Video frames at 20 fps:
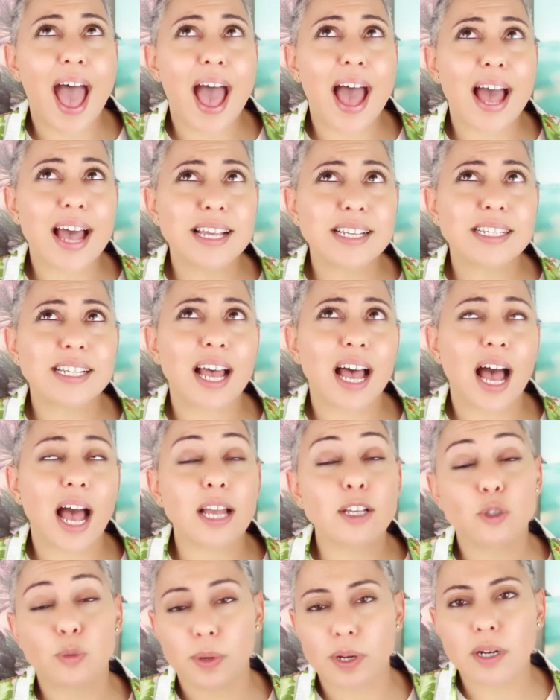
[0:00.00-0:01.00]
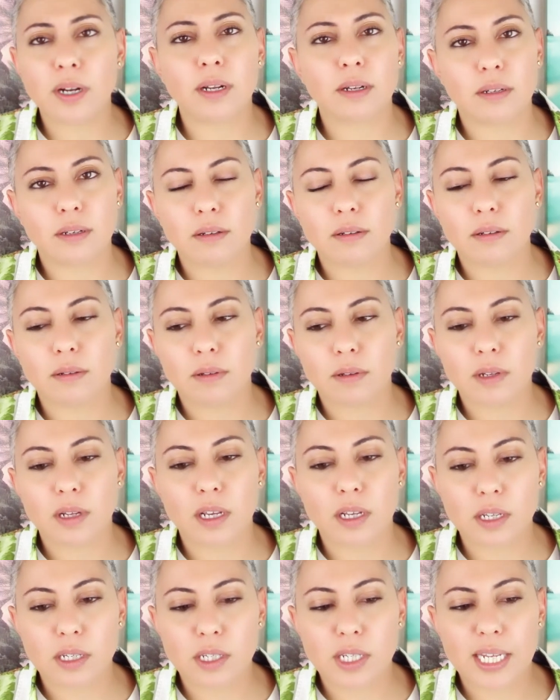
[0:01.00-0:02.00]
as i sprayed on
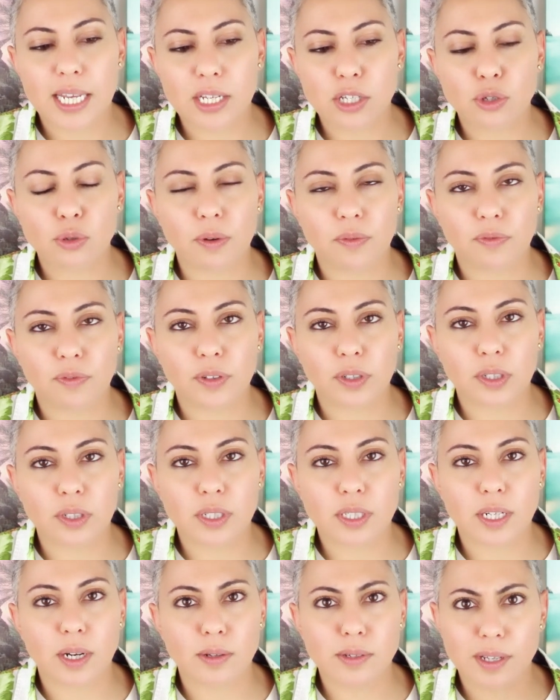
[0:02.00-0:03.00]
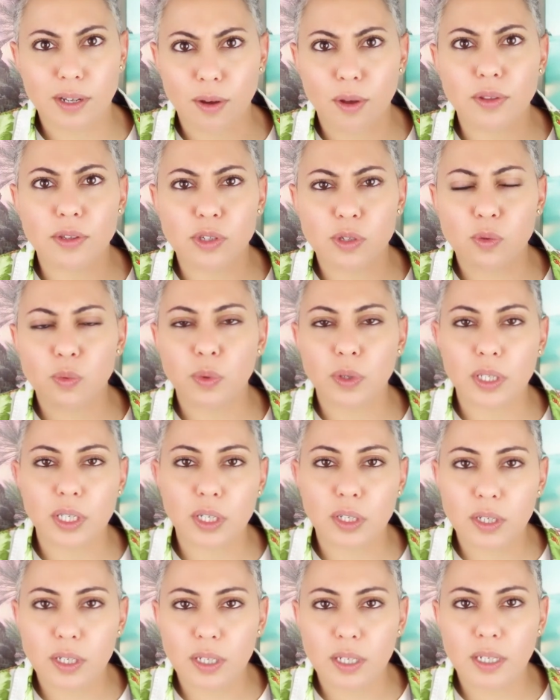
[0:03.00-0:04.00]
a test strip first and i was like oh this is really
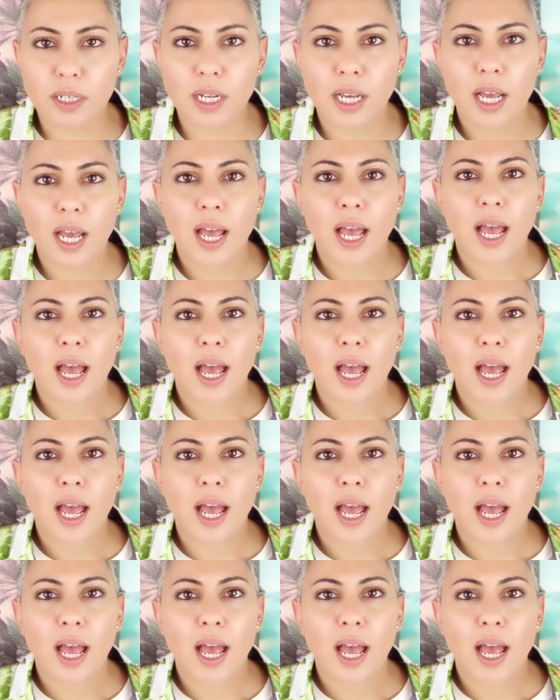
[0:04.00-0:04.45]
good